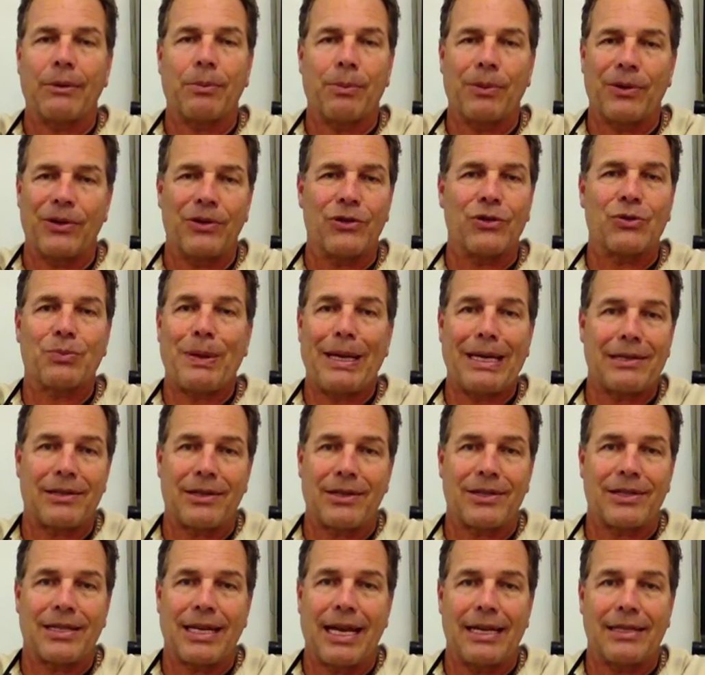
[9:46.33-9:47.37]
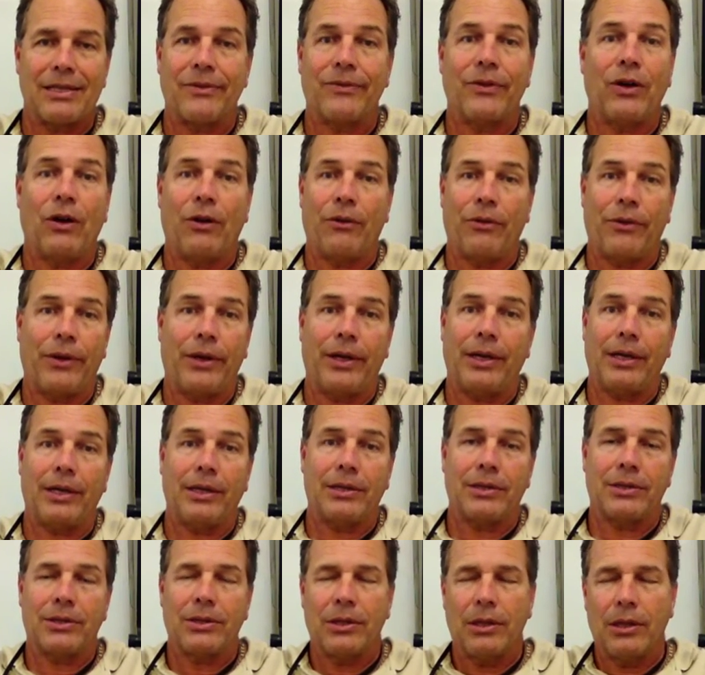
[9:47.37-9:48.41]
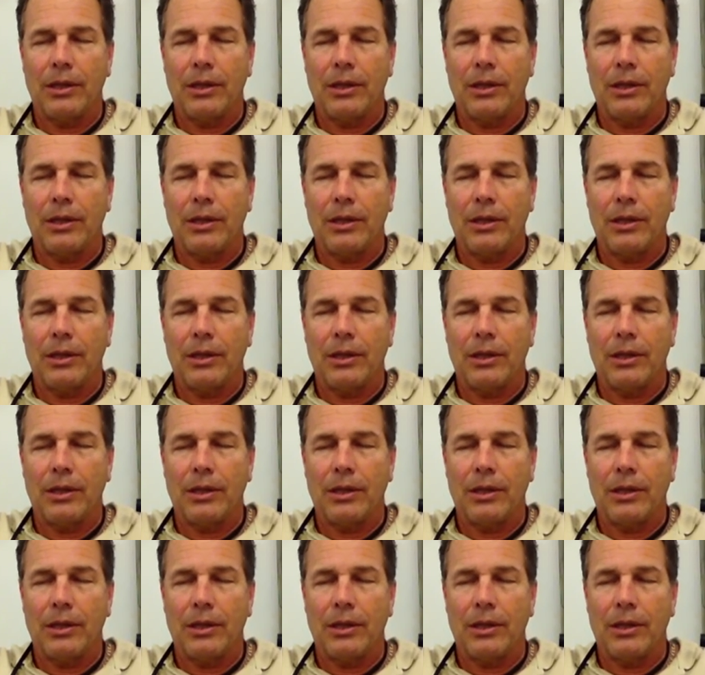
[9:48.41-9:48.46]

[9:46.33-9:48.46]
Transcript: to produce pesticides of all things.